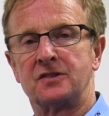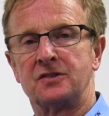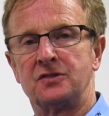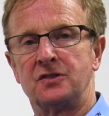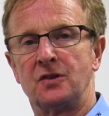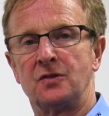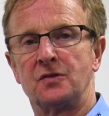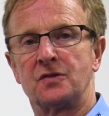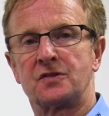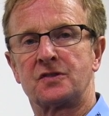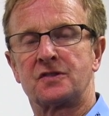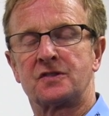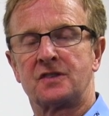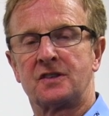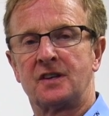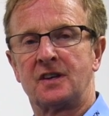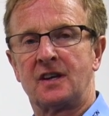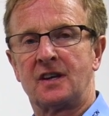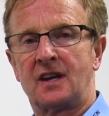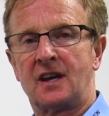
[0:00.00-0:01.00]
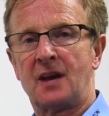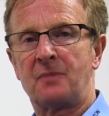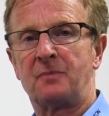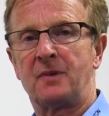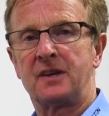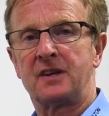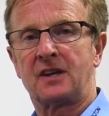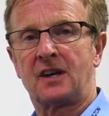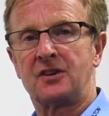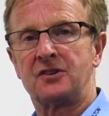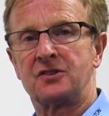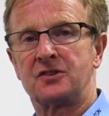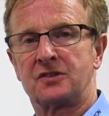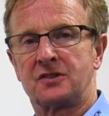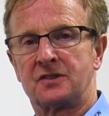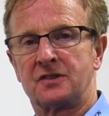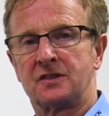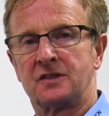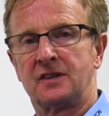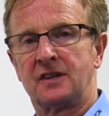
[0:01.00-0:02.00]
the use,
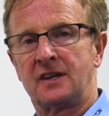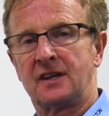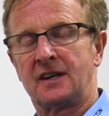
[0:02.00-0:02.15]
application